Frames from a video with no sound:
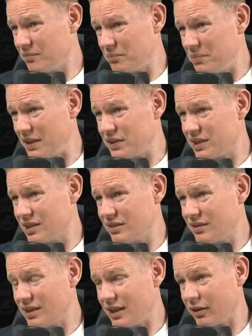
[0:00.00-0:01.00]
But
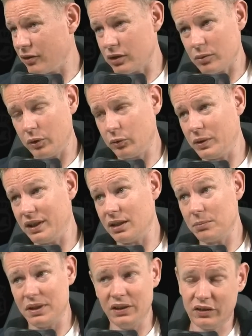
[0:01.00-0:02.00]
I thought I was winning a
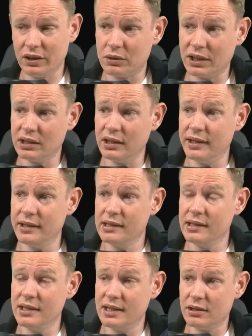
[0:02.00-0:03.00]
piece directly.
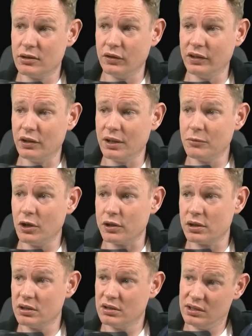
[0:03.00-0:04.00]
Turns out I'm not.
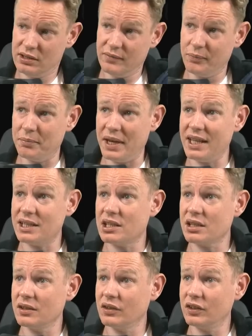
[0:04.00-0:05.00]
But
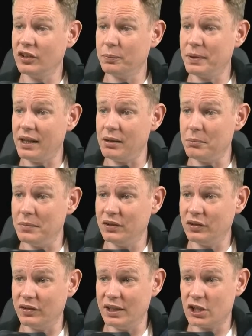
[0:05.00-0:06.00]
Cispel
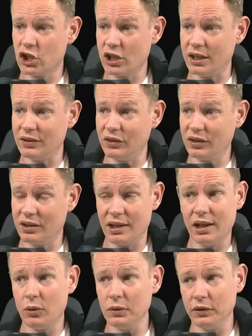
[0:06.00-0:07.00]
misses that chance.
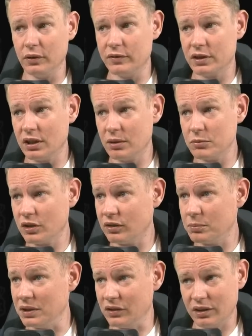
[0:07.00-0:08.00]
Now it's over. Now I'm just a
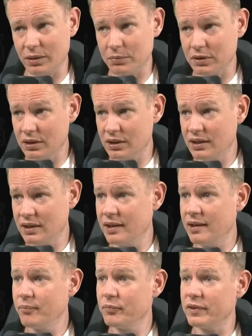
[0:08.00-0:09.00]
piece up.
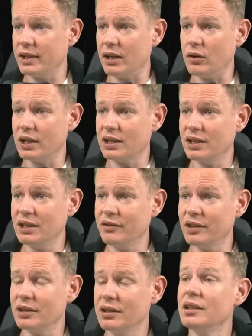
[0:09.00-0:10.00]
Now I can
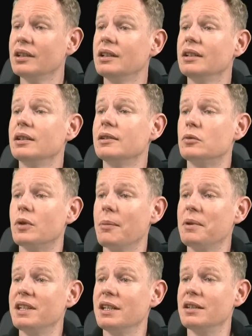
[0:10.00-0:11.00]
even rub
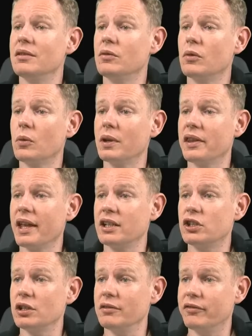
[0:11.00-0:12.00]
it in with knight
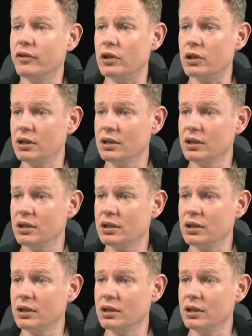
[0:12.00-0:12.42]
g4.